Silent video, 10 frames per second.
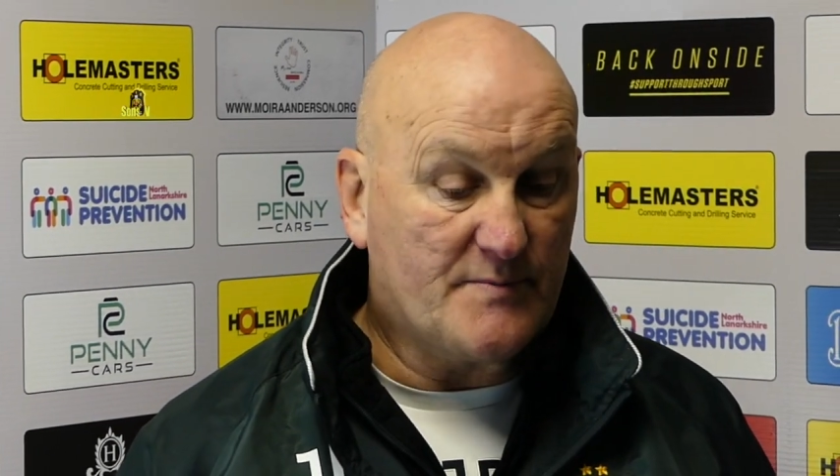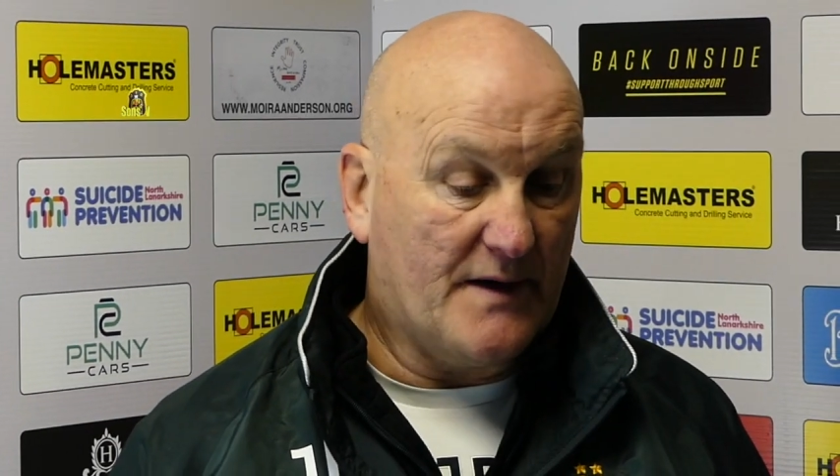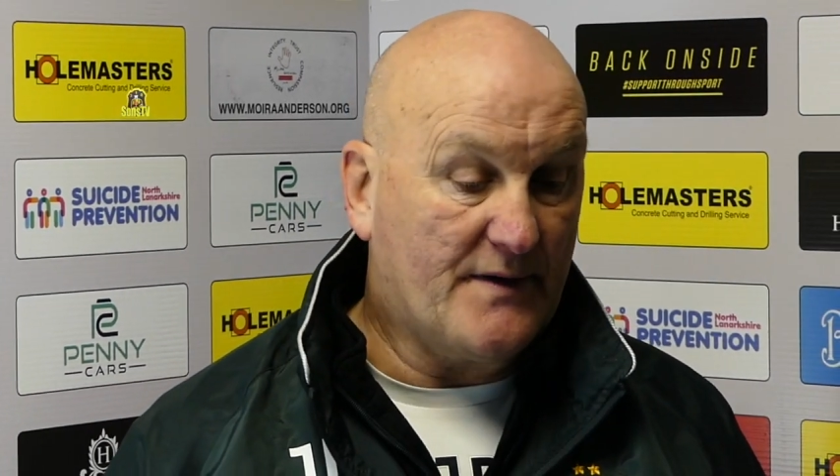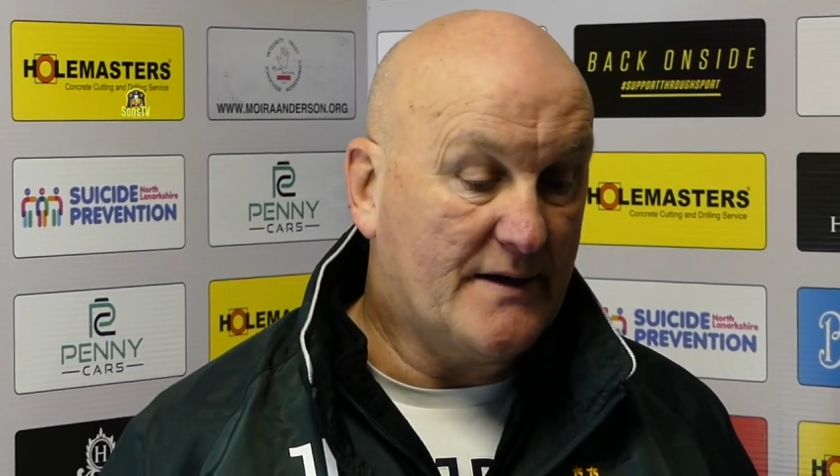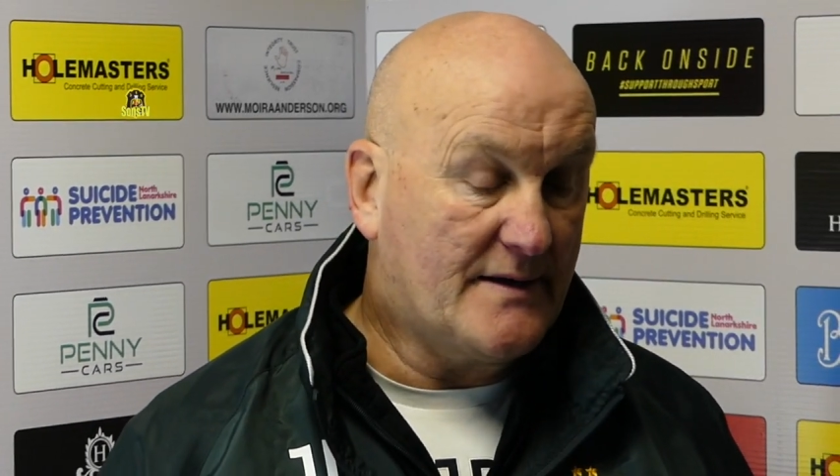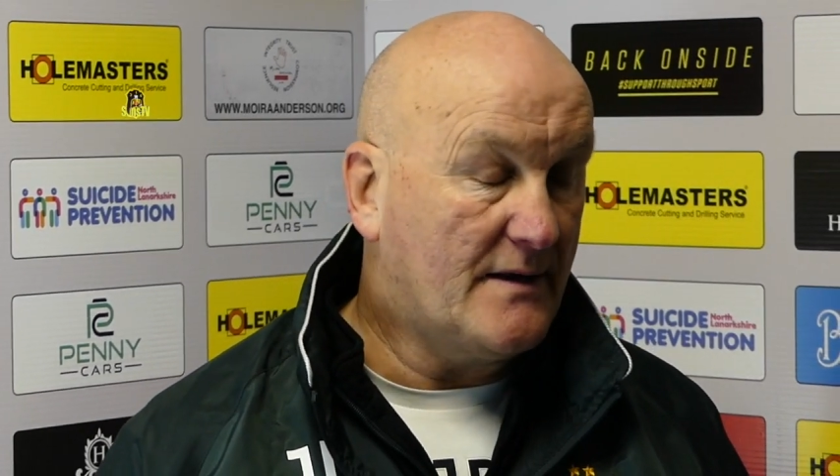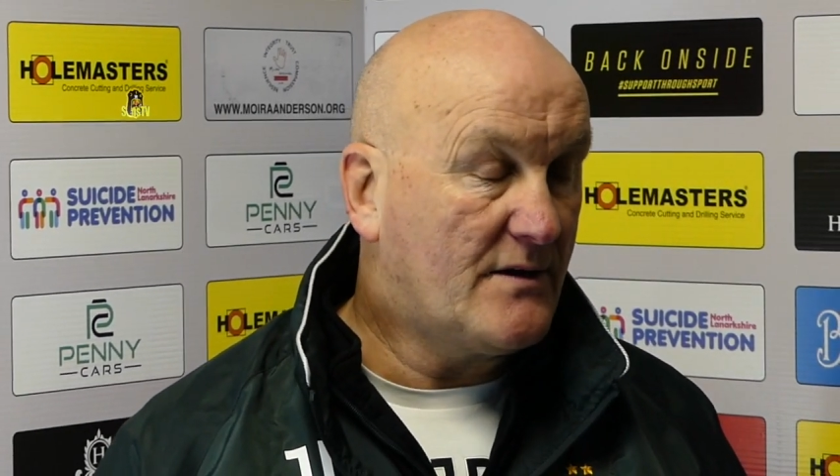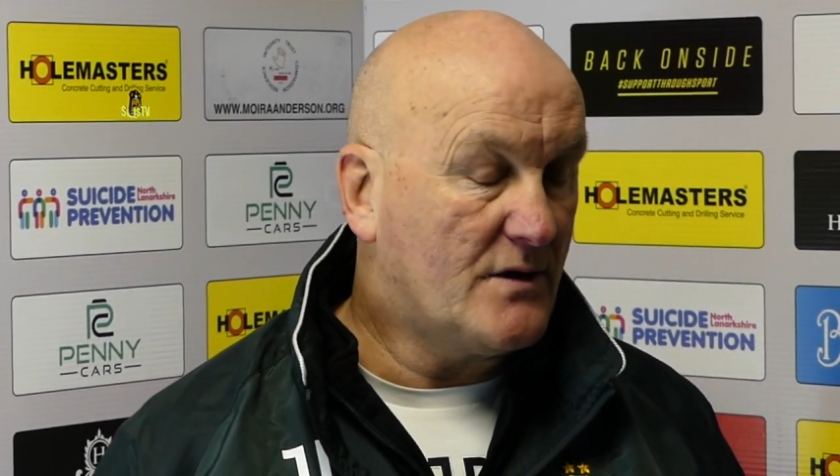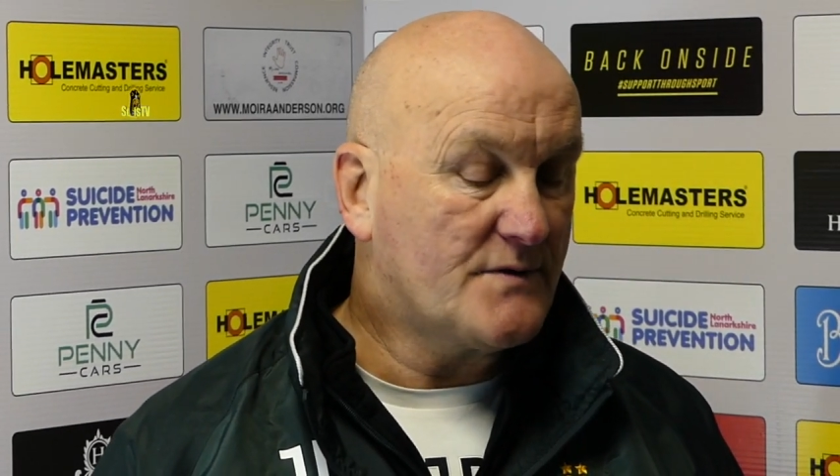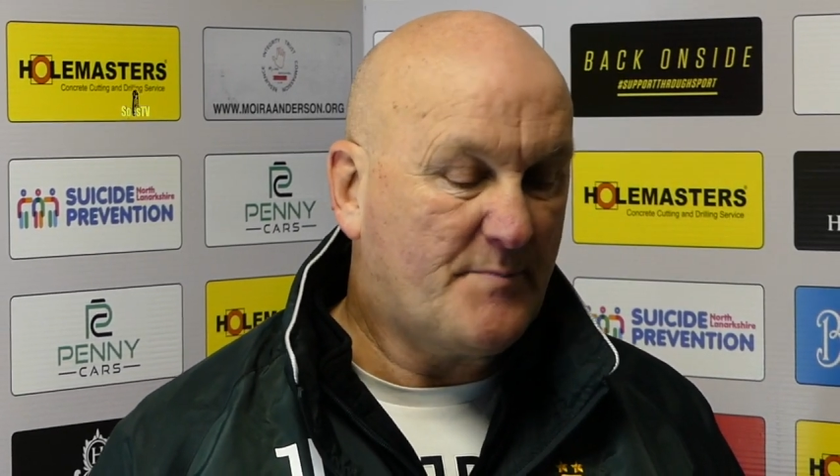but I think credit
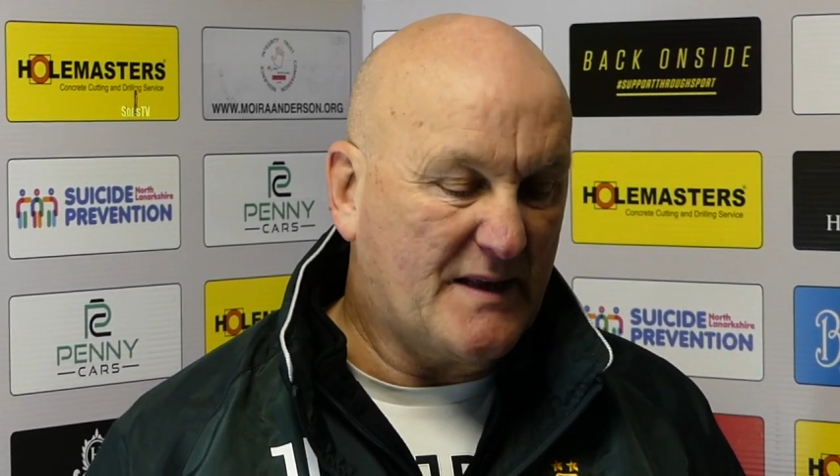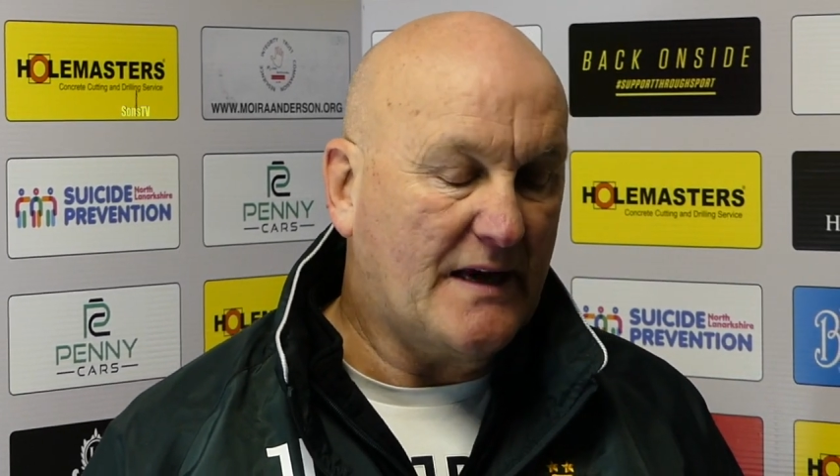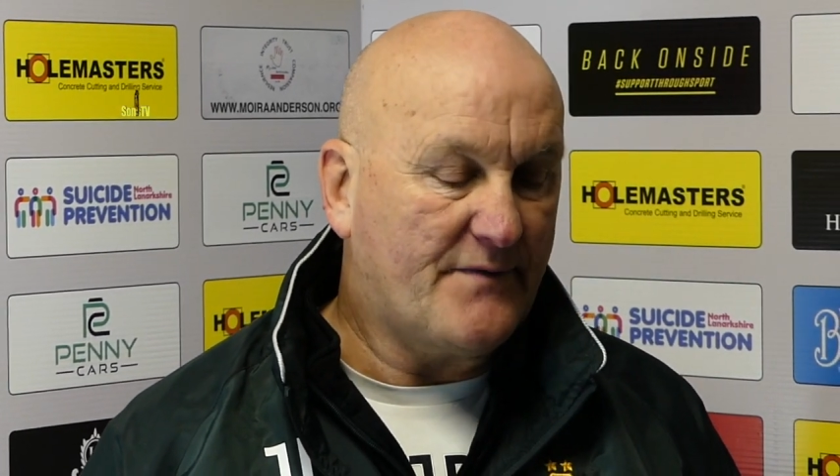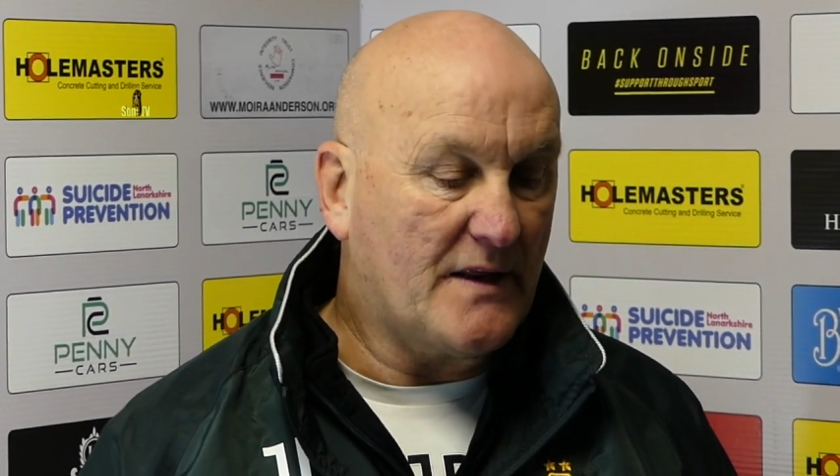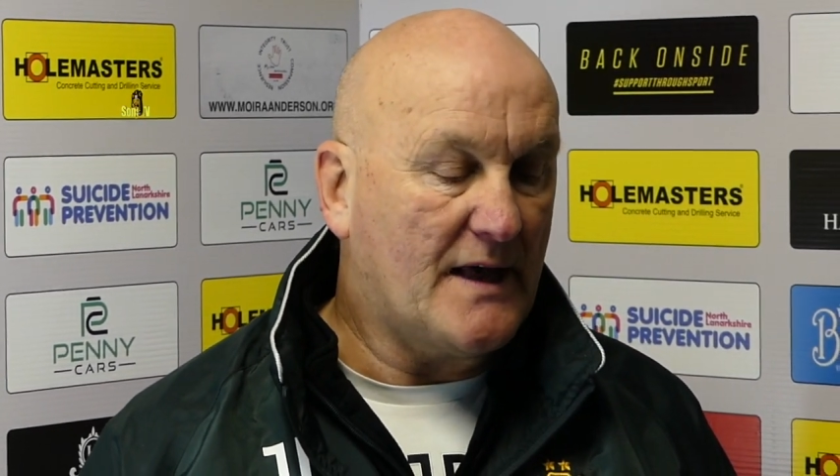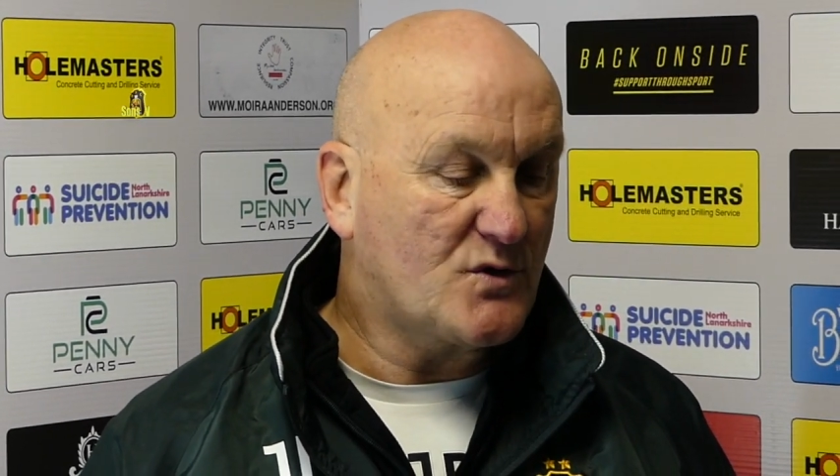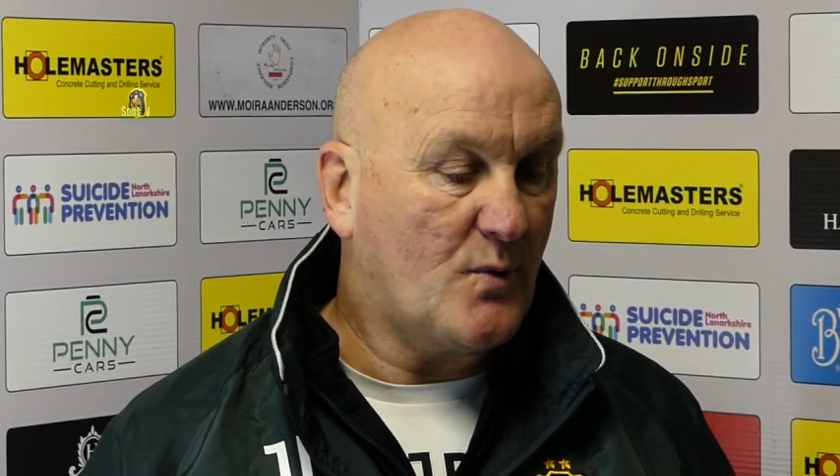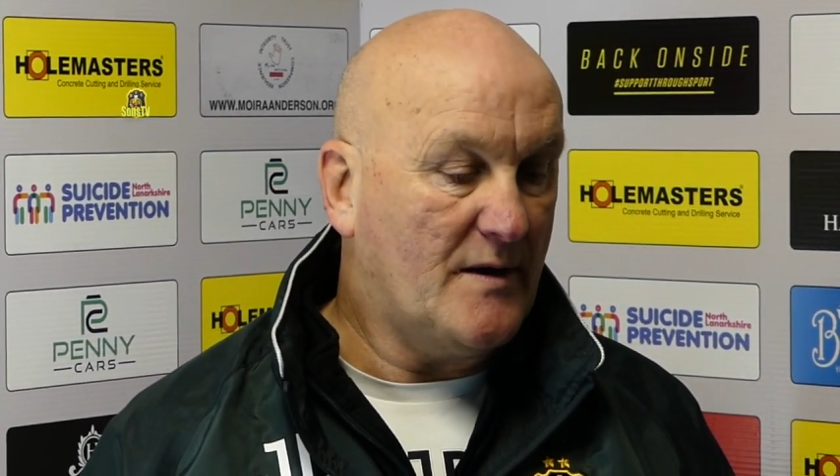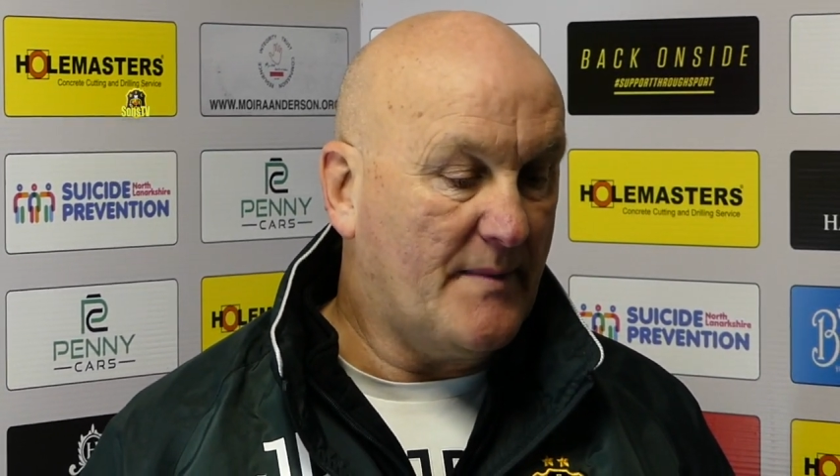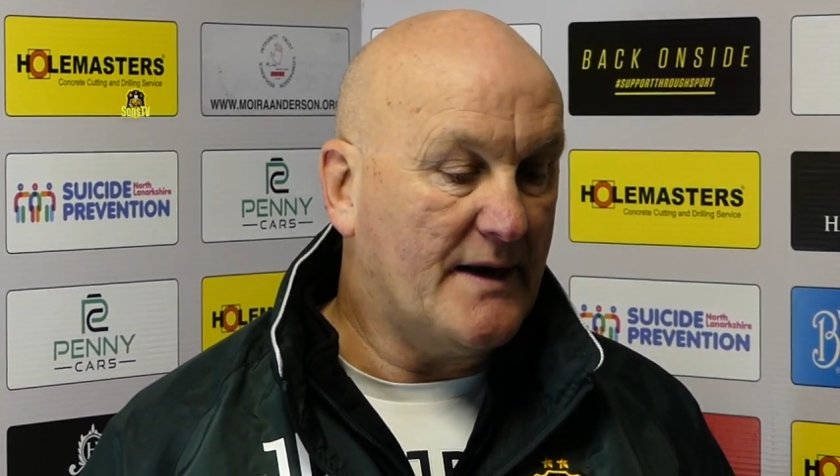to us, particularly for the last
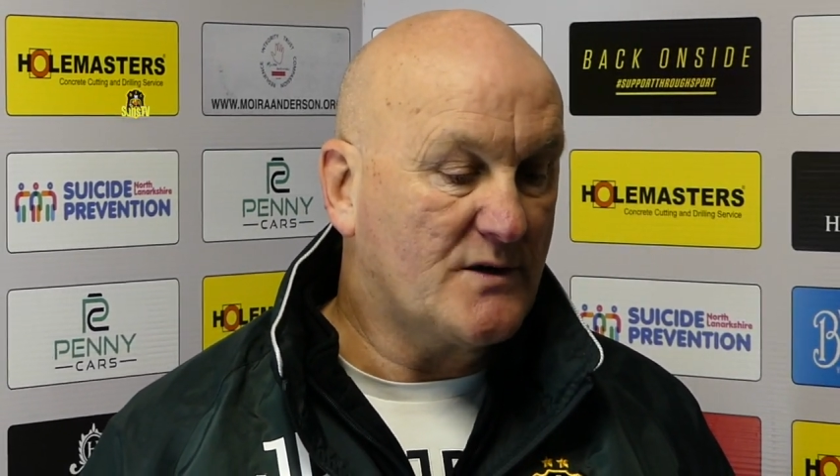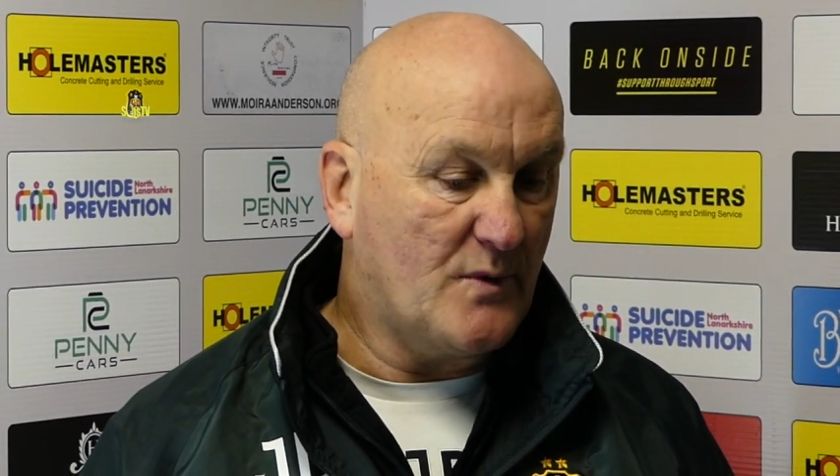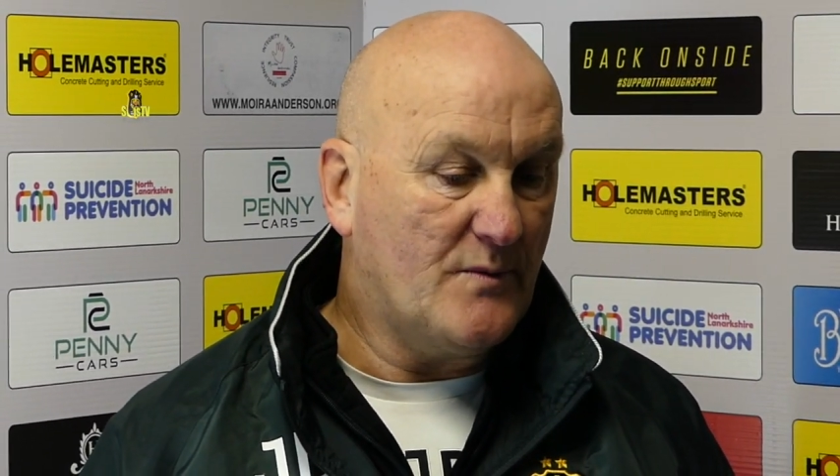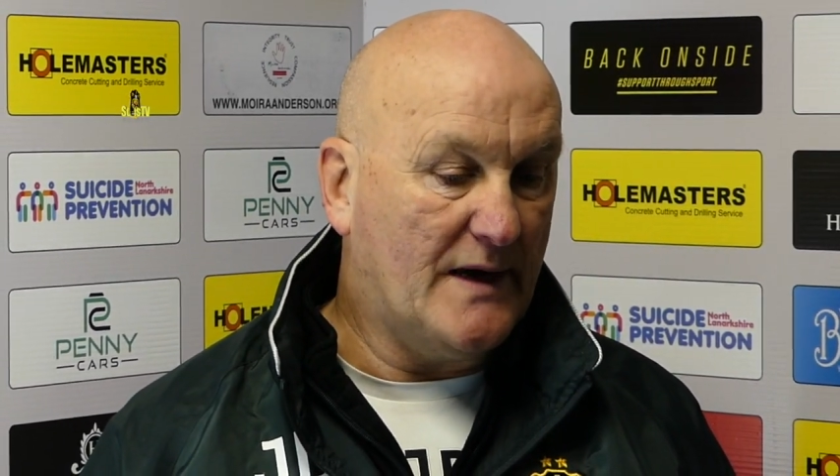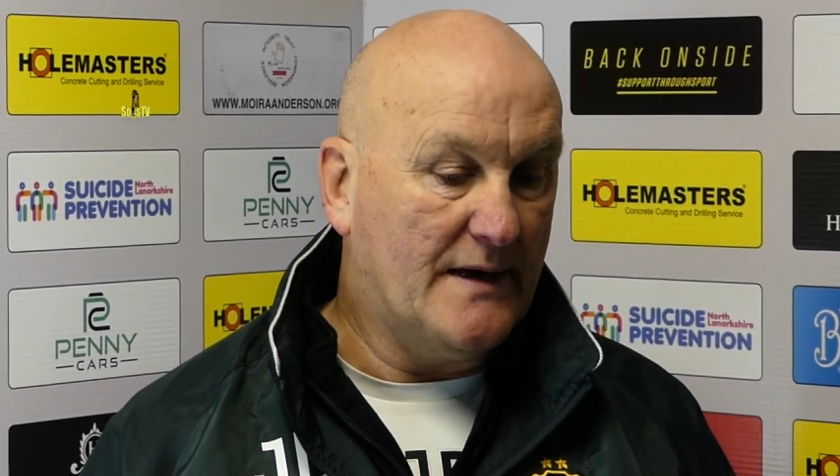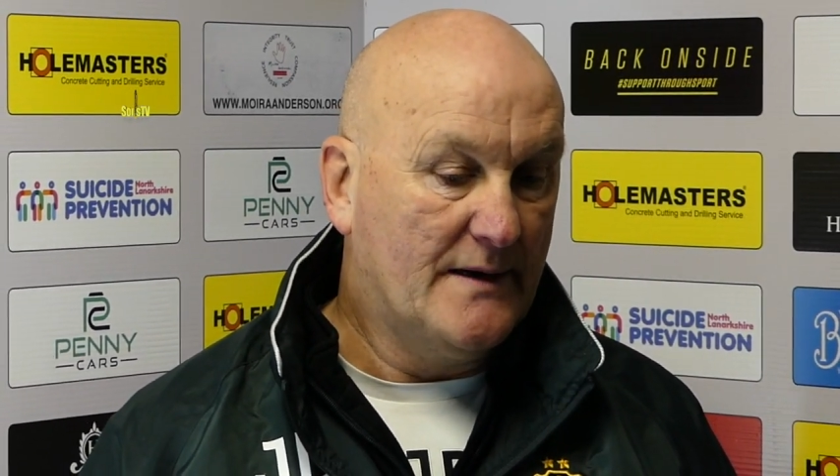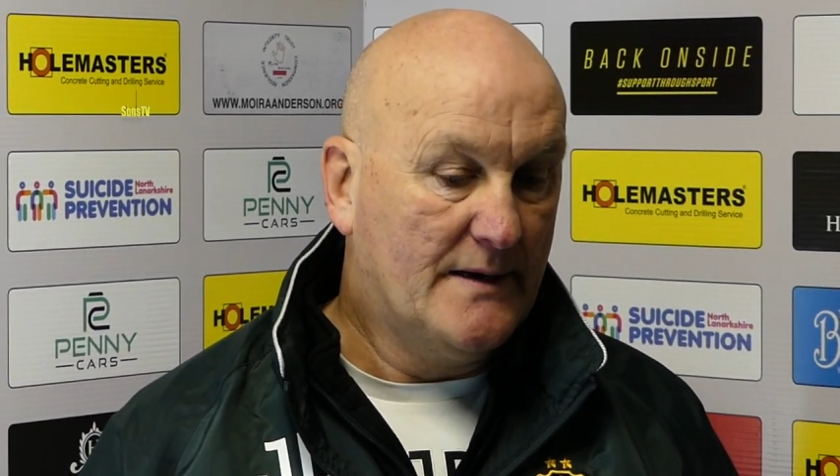20 minutes when we